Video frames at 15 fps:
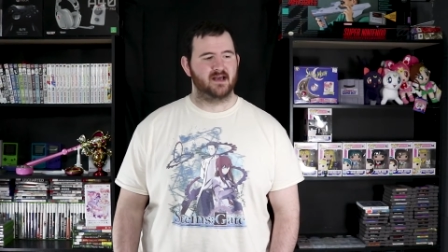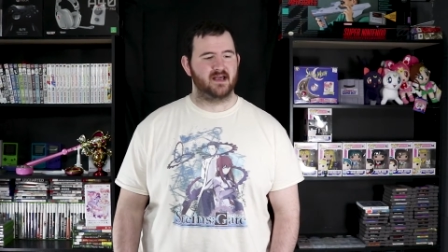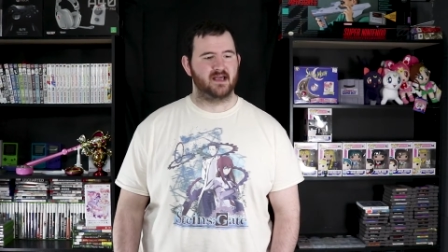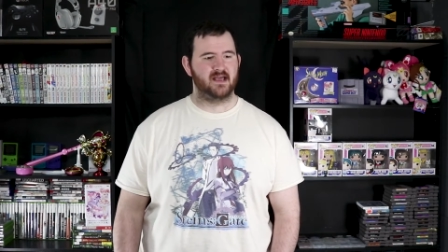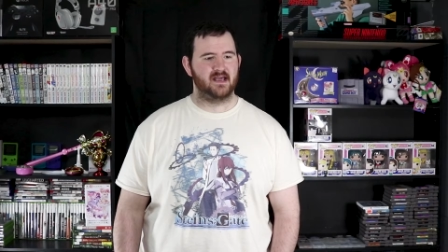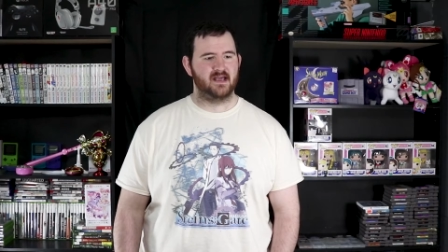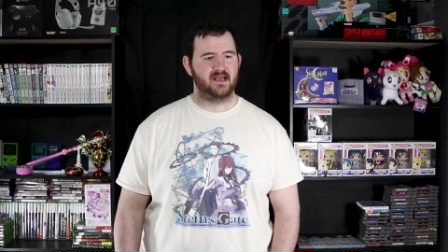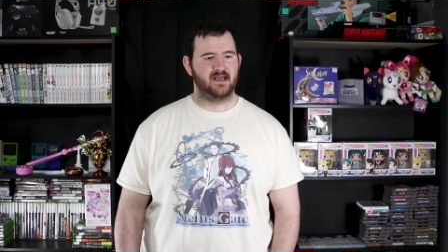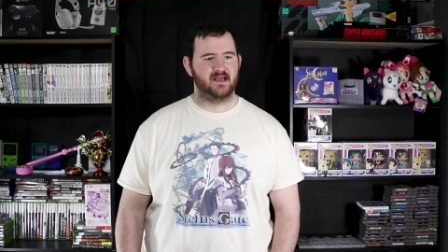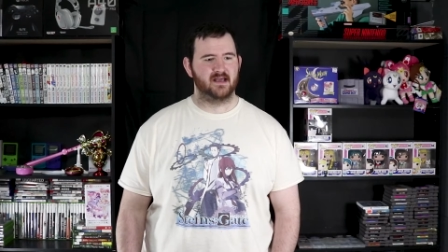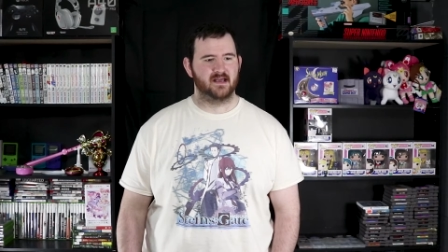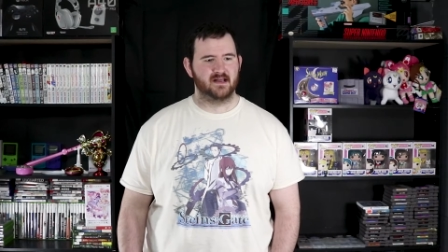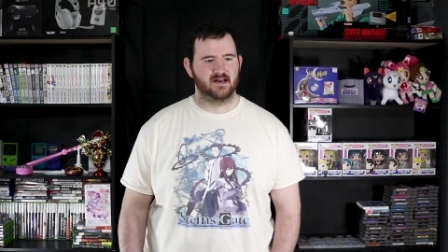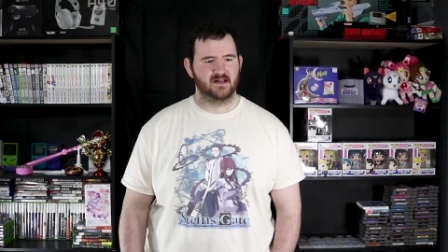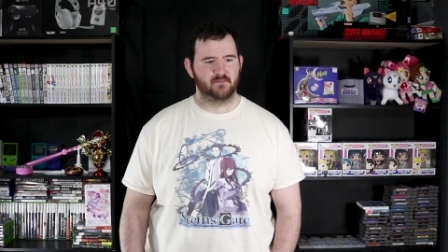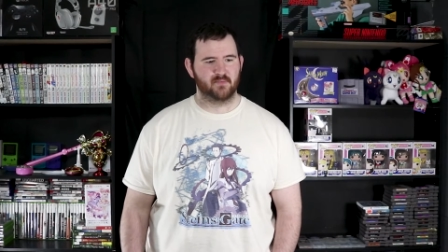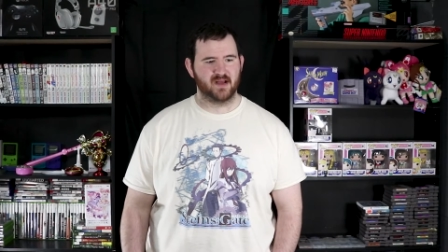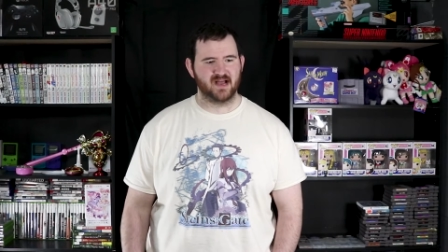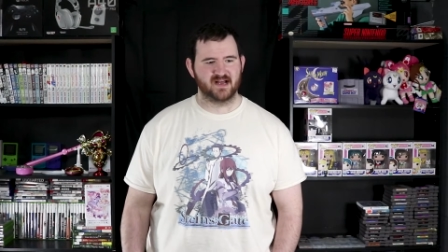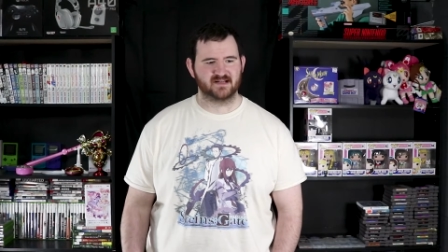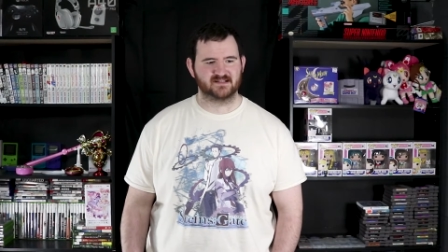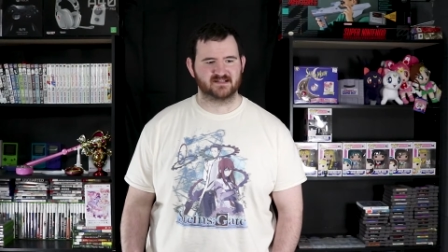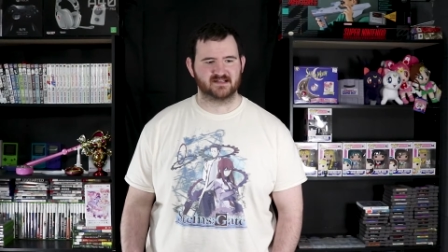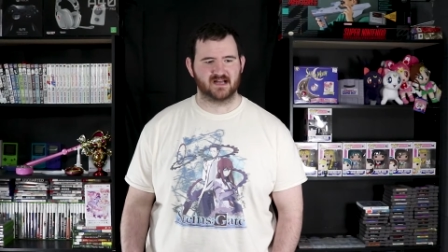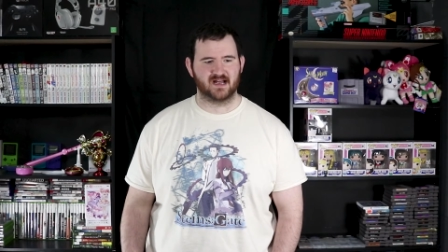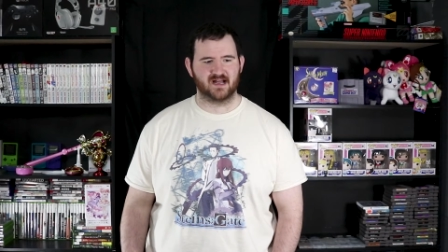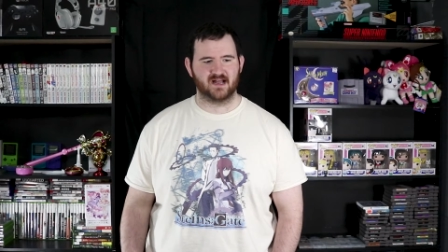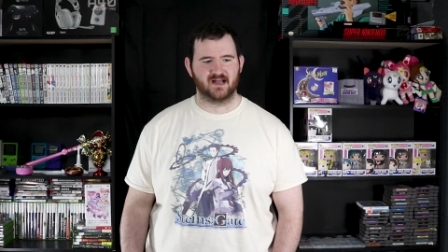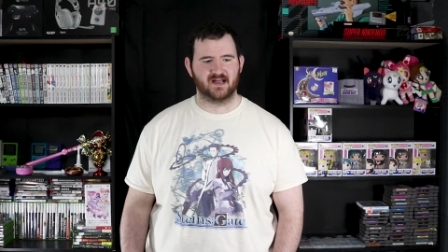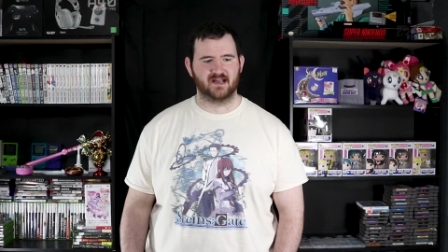And in the past,
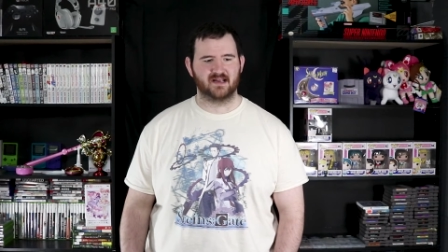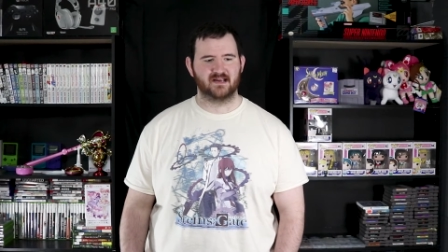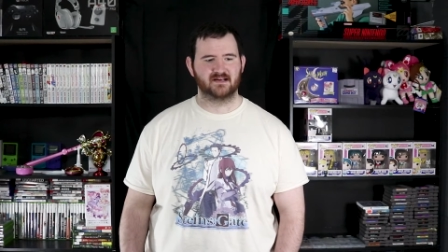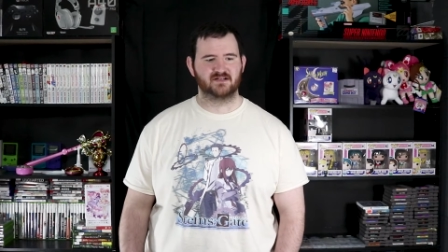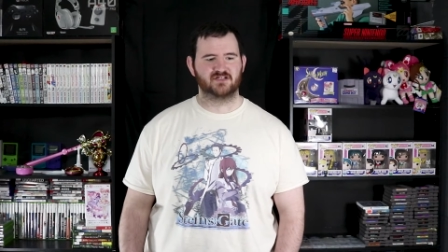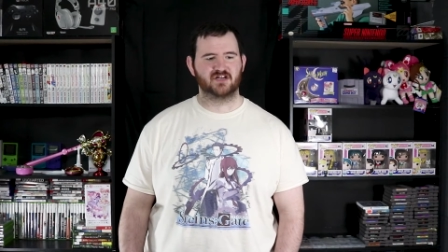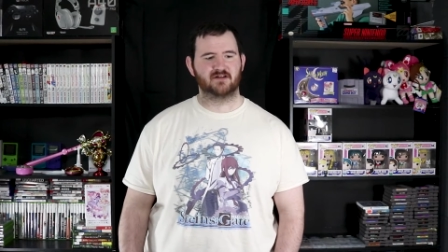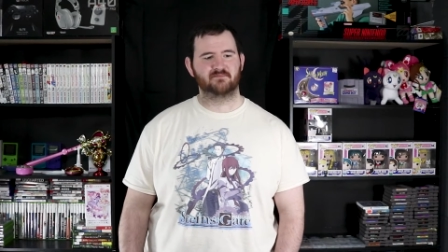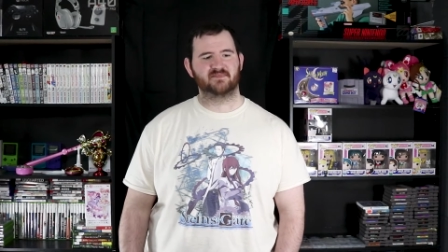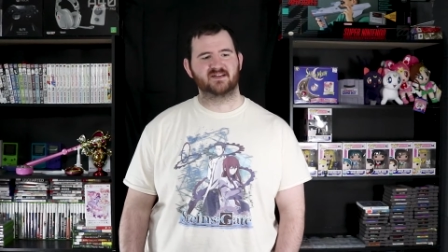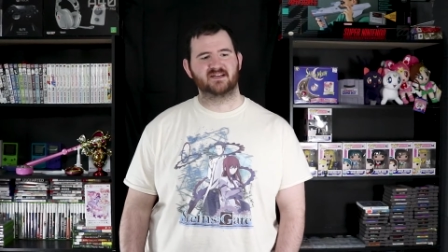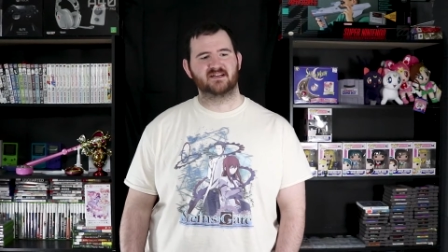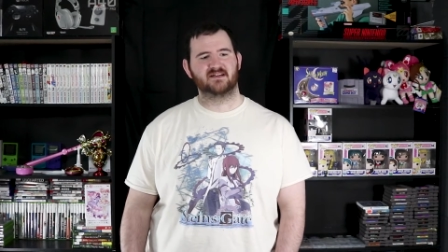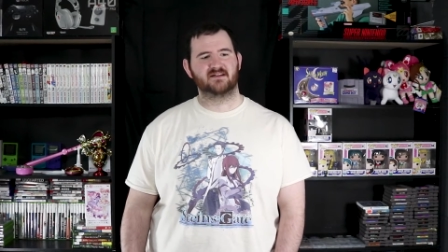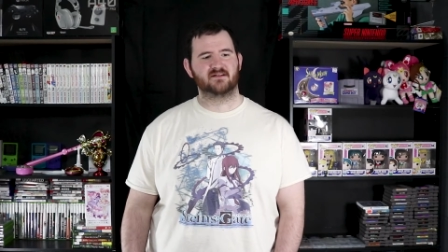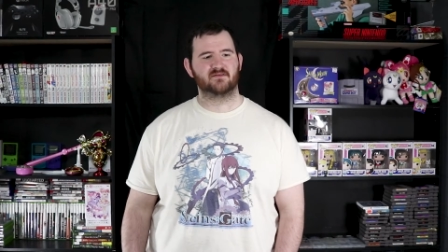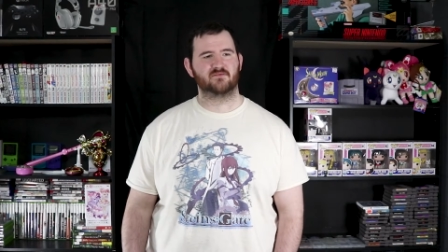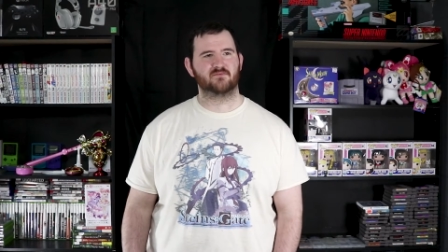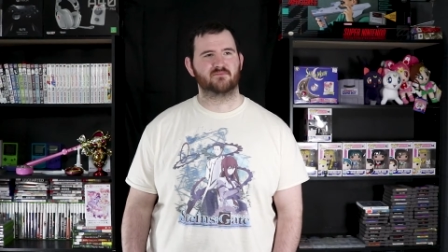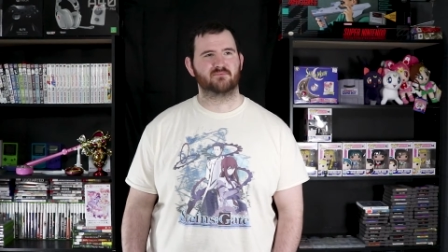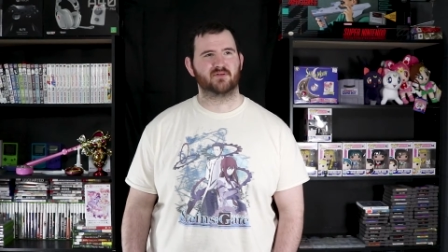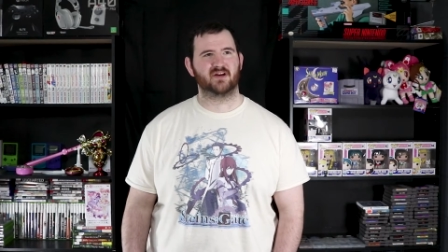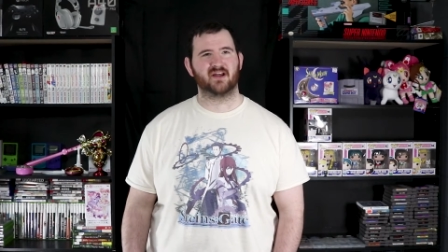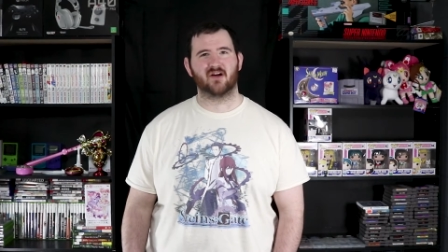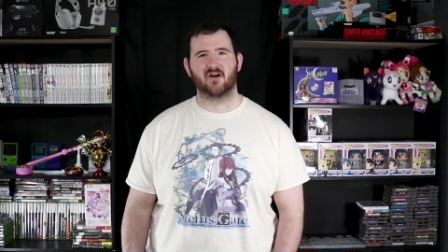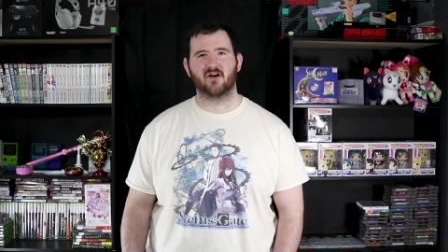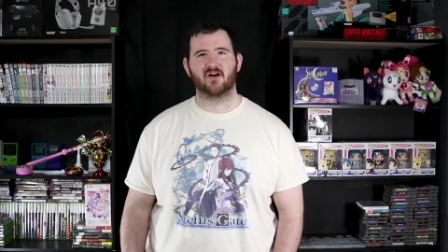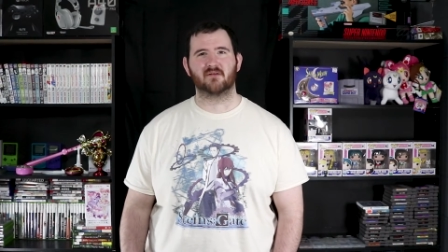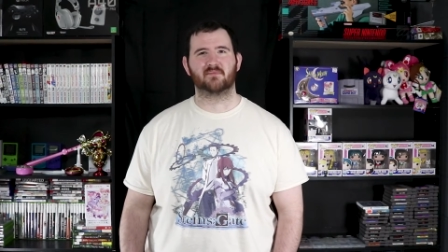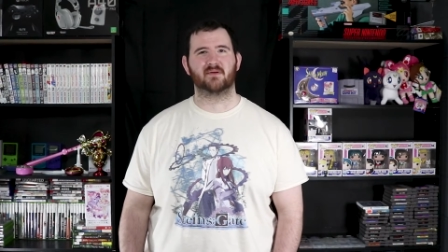I jumped in pretty
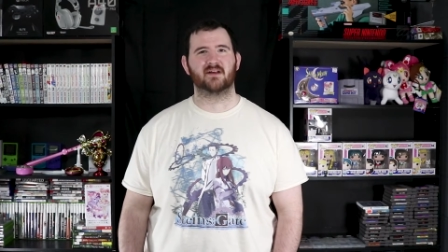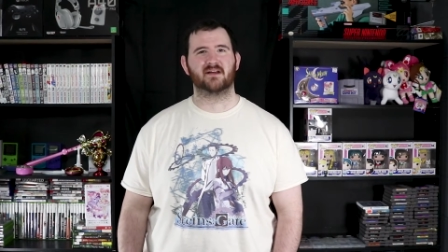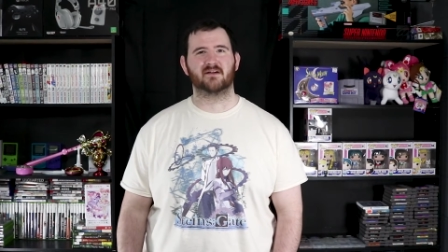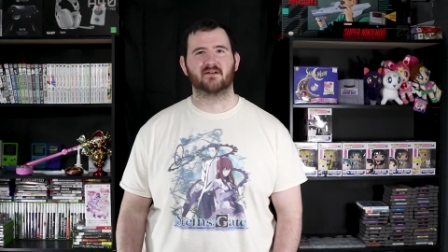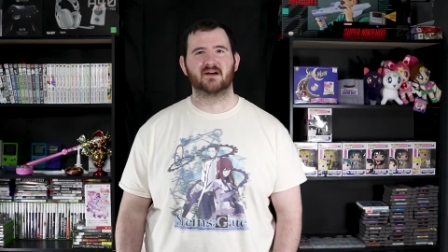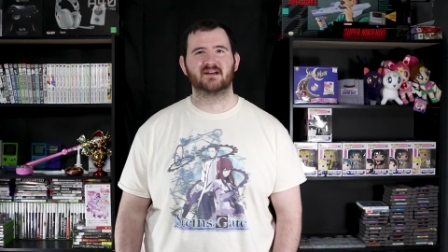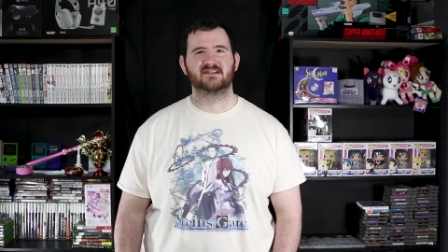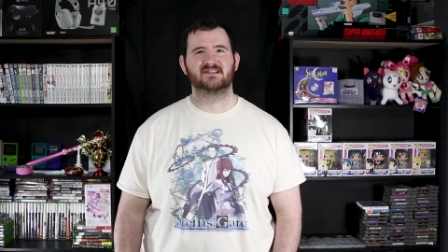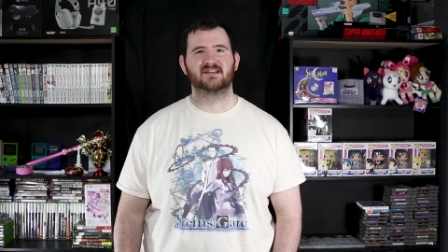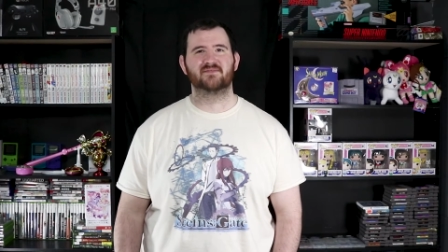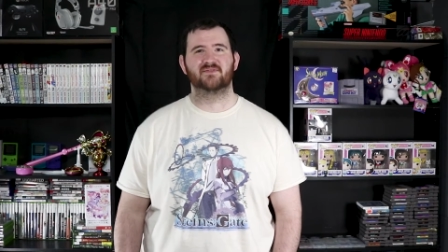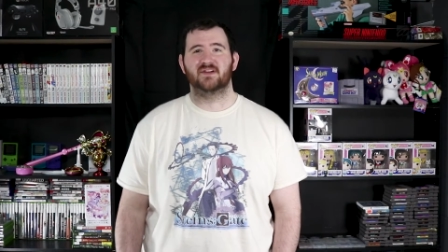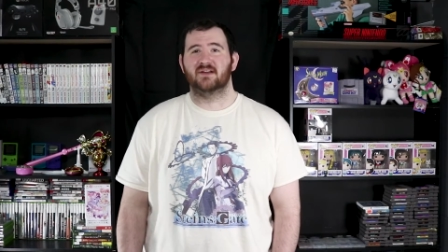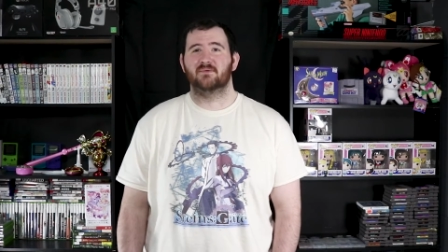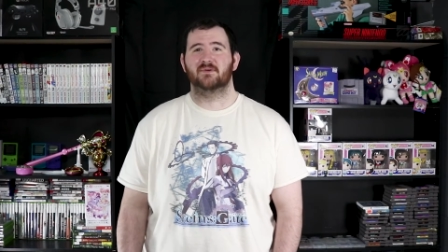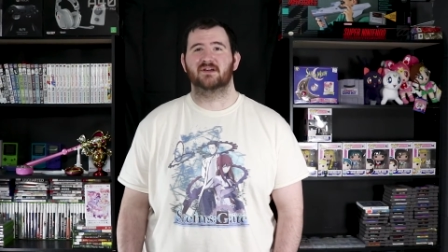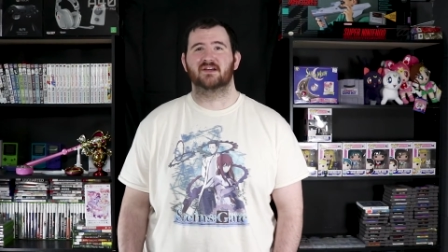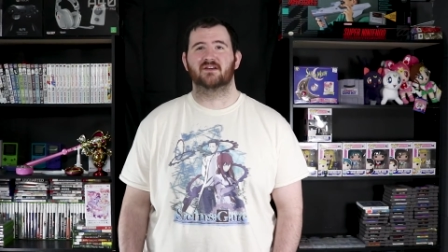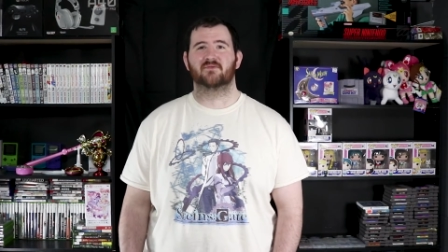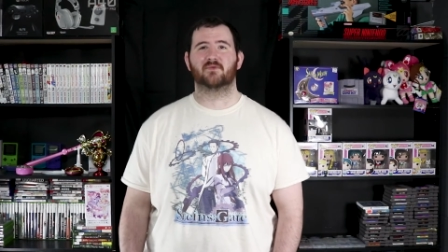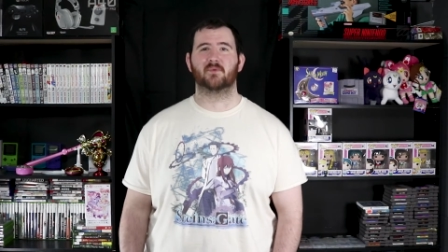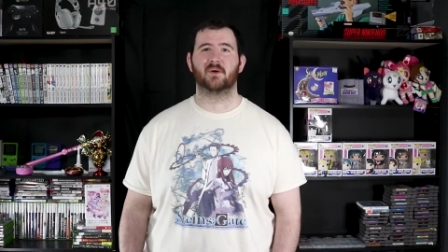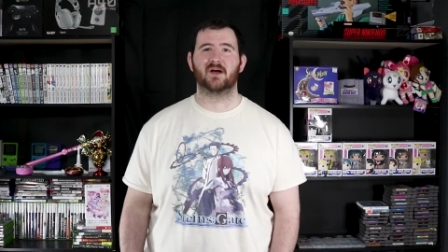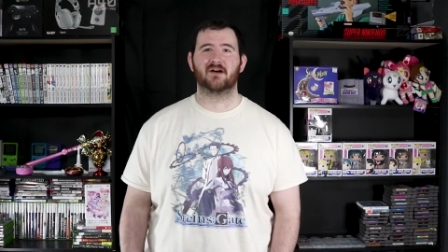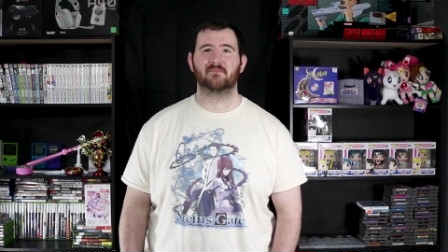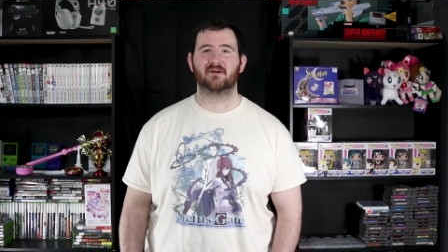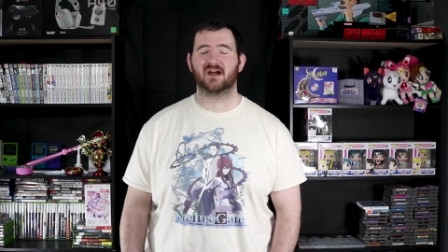hard, pretty aggressive, and did really good for a while,